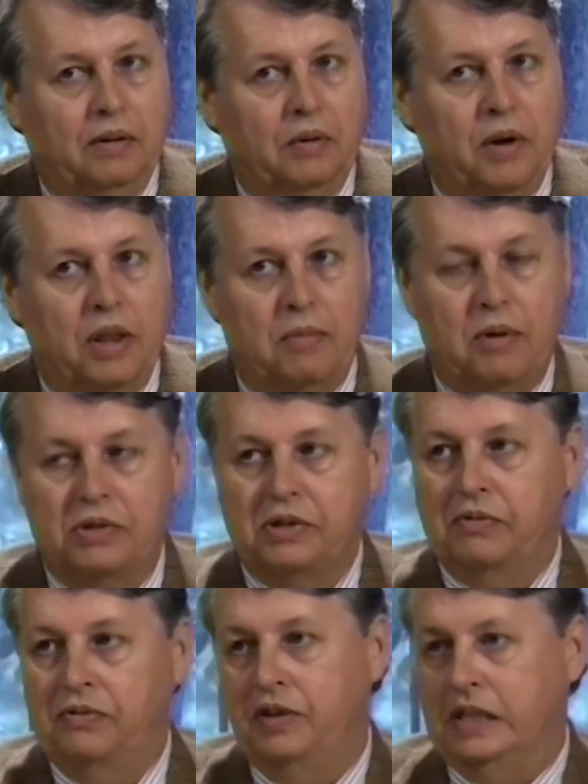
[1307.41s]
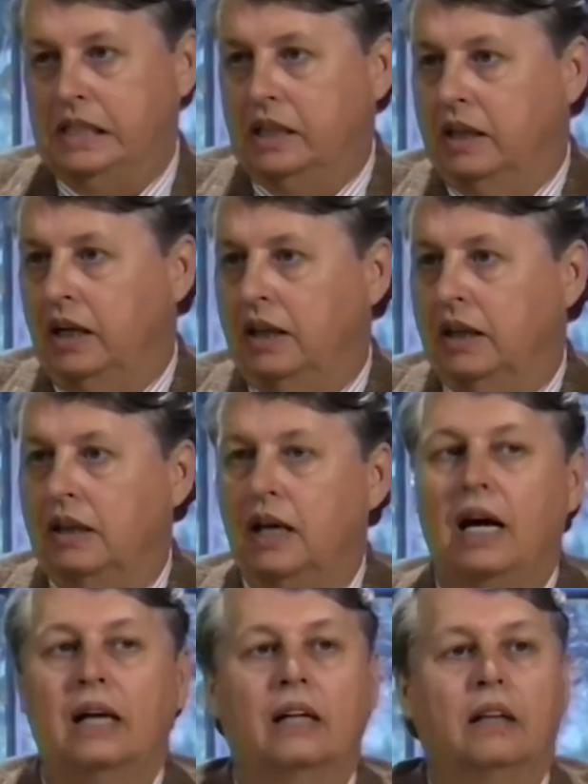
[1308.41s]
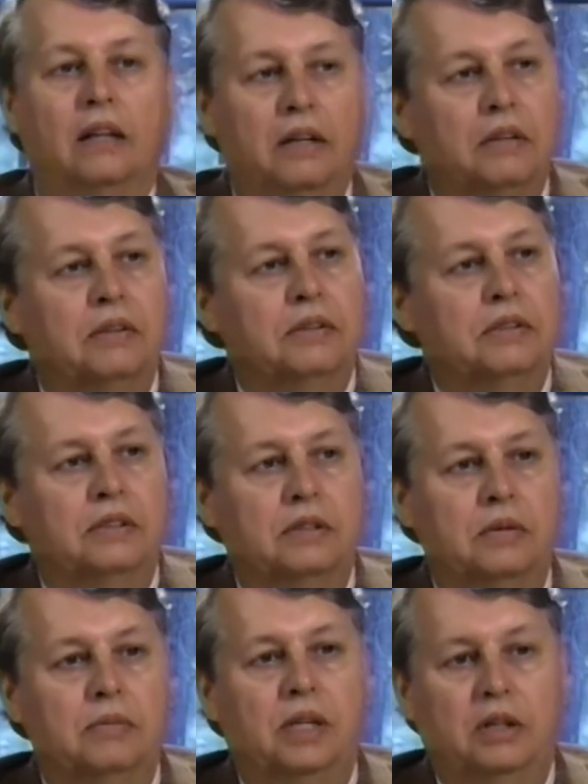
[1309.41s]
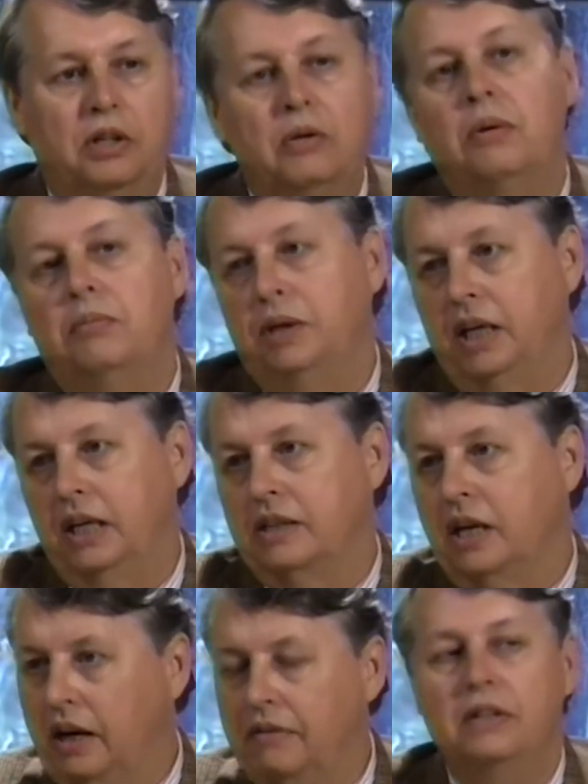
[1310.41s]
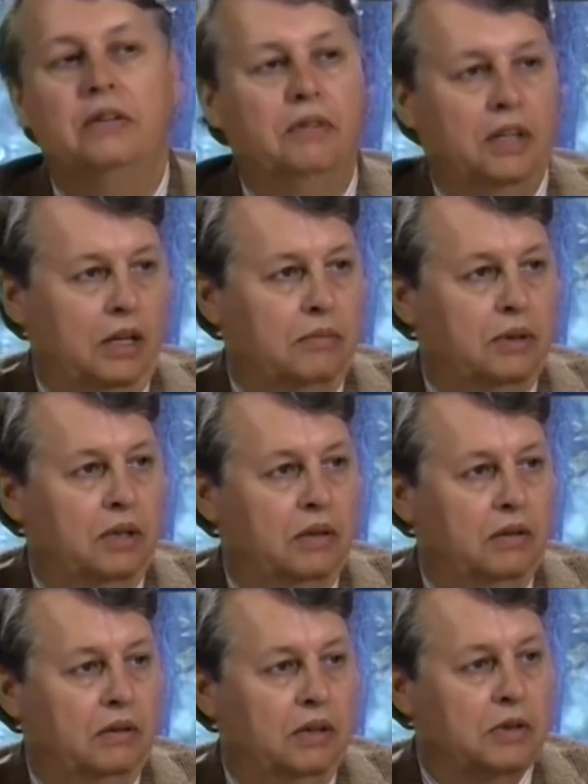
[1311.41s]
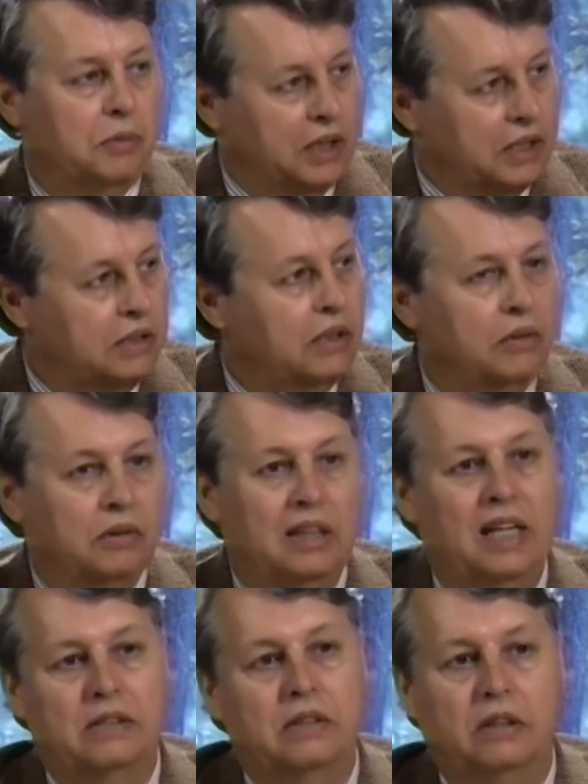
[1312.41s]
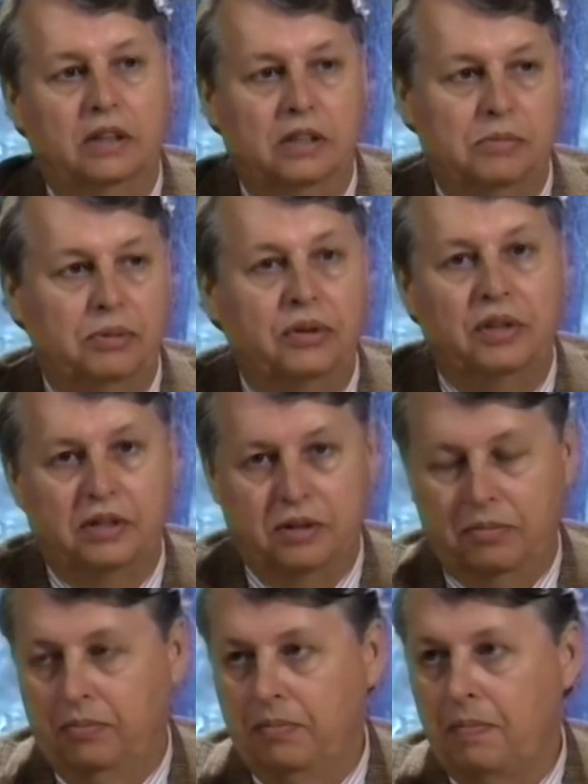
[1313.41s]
One of the most sophisticated analytical systems that human beings ever developed is what is known classically as Buddhism.